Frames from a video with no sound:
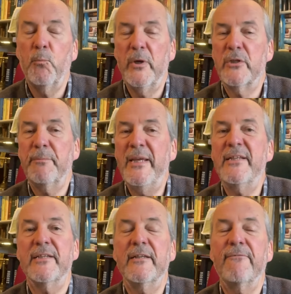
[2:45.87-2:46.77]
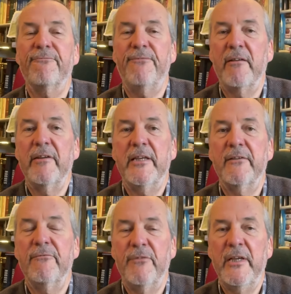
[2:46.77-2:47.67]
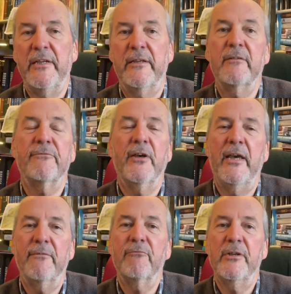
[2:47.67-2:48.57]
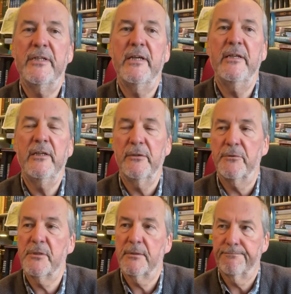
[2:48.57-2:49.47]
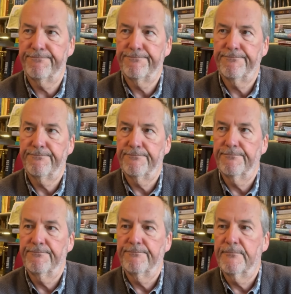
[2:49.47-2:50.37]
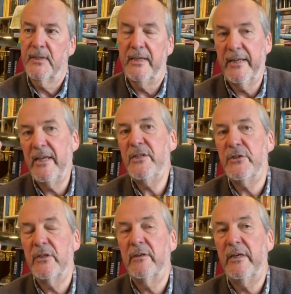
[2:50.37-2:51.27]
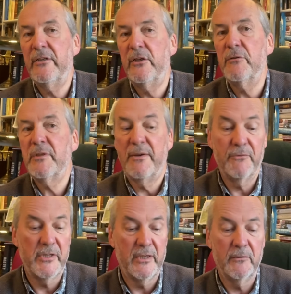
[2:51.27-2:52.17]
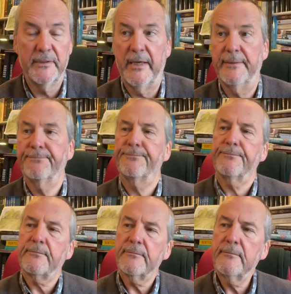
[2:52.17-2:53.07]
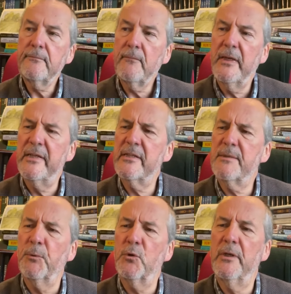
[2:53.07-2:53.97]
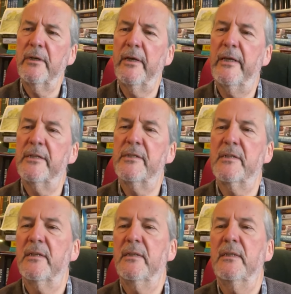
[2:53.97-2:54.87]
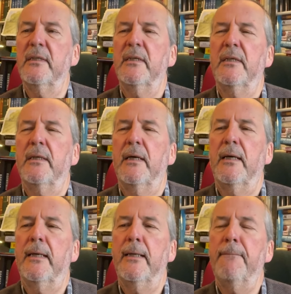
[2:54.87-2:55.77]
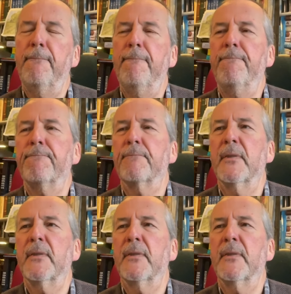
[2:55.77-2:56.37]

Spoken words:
which makes it very convenient for everyday use. And it is in use every single day. It's smaller, it's thinner